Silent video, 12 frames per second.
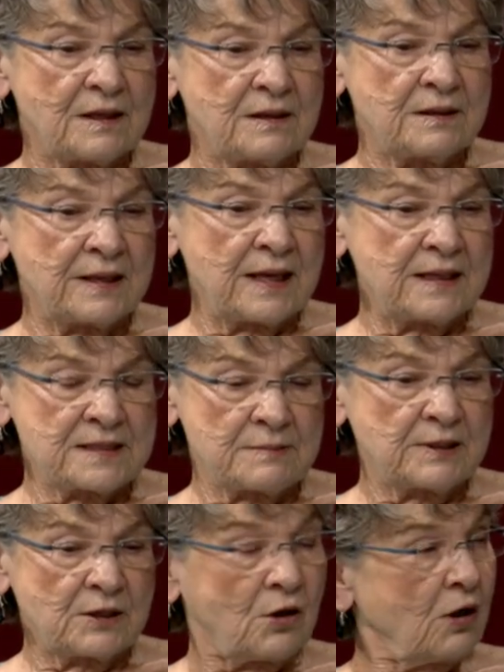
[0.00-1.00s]
They
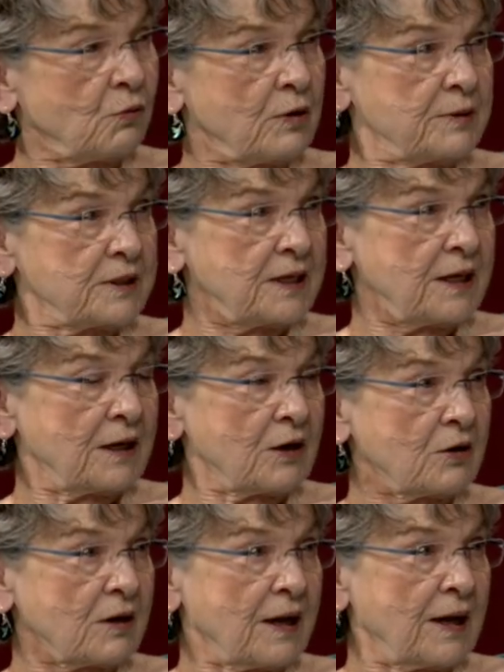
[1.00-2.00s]
simply call Women
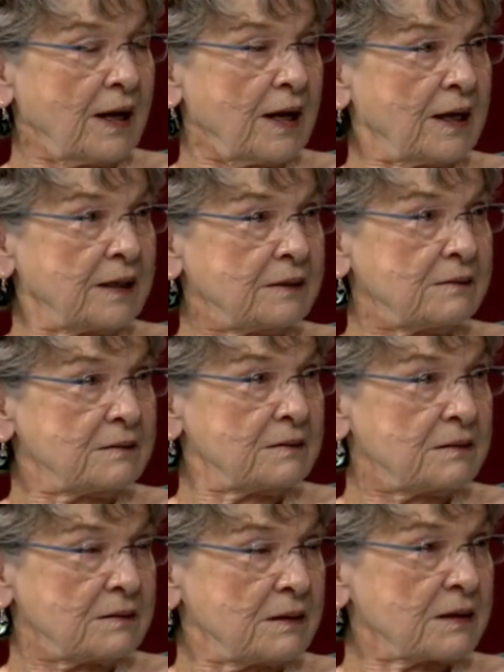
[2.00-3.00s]
Care and
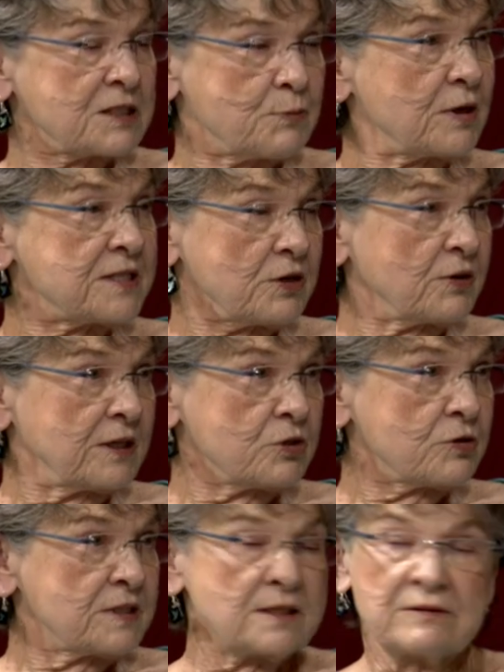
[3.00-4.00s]
express their
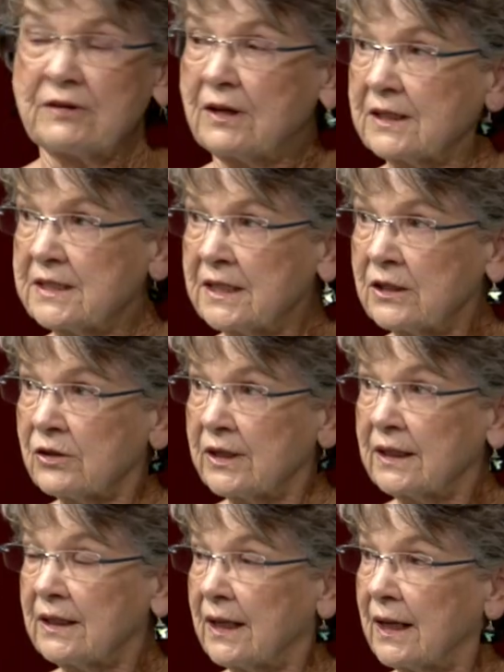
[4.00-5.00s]
interest in
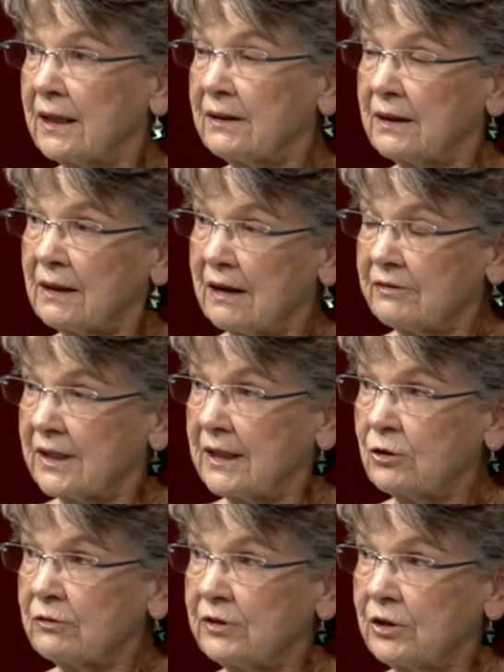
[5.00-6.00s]
volunteering, and they'll have an
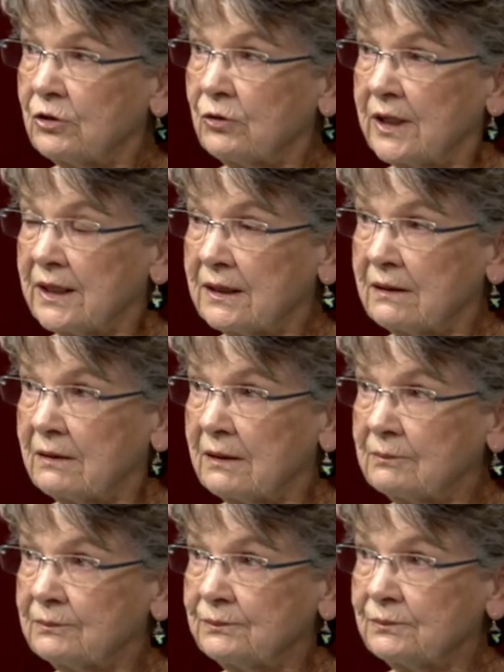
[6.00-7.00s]
interview
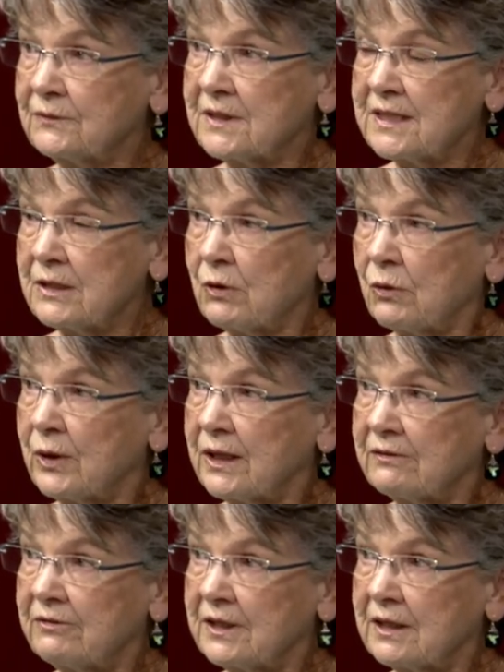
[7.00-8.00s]
and see where we
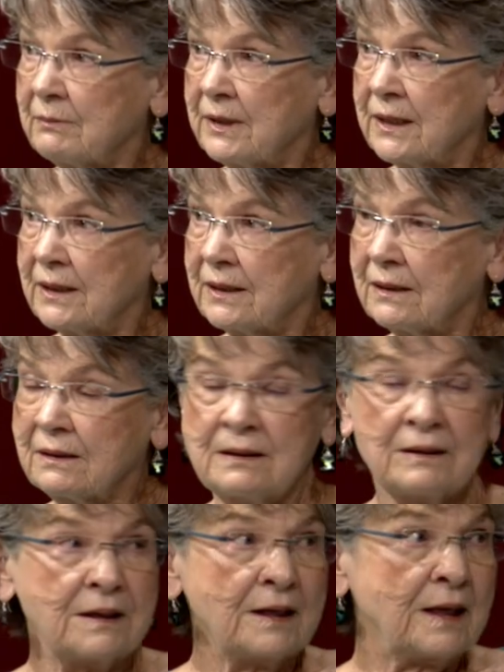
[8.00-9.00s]
can fit them in.
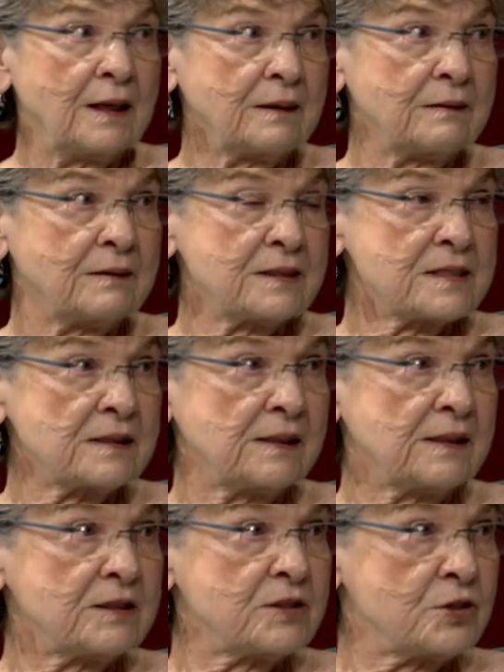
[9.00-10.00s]
Perfect. And this
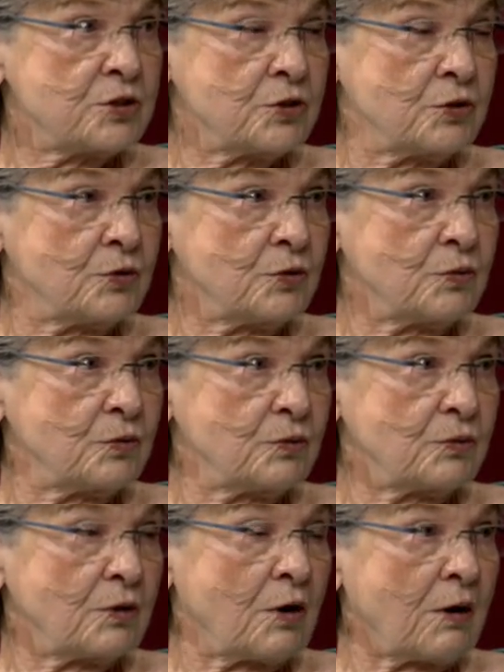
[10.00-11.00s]
leads to
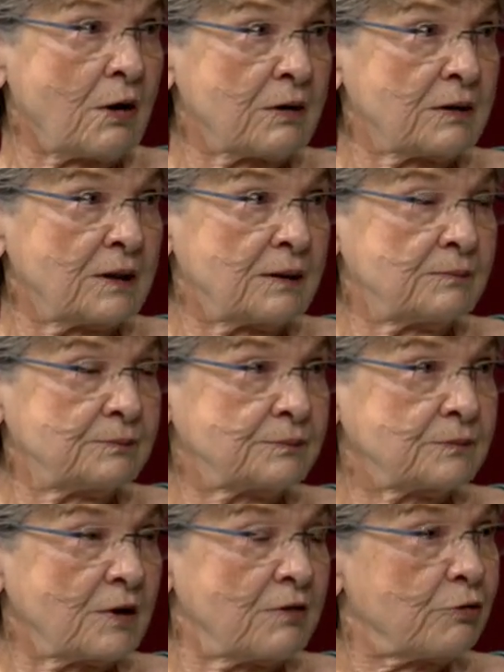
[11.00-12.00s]
our
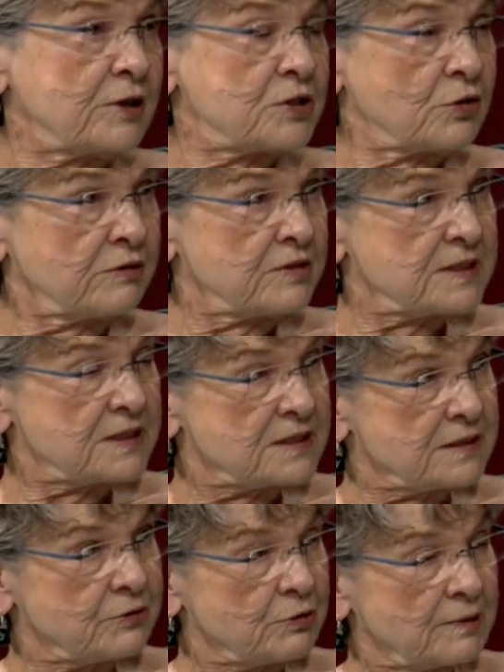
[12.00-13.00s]
free
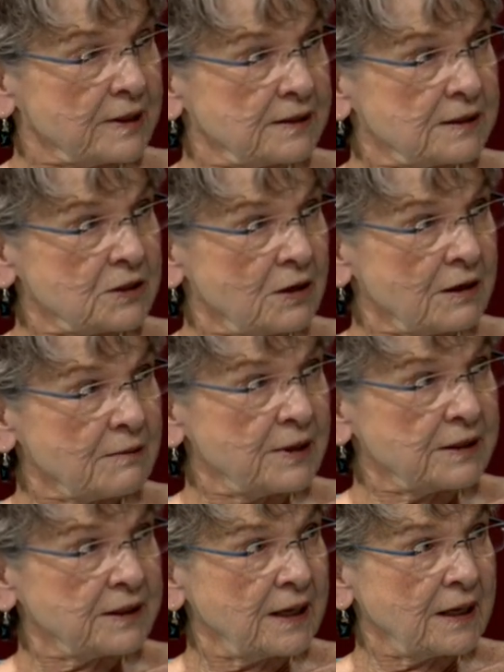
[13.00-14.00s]
services, if you're ready to talk
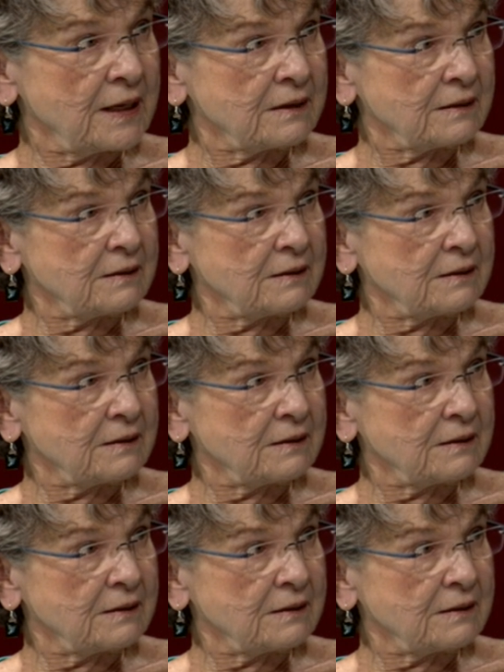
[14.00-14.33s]
about that.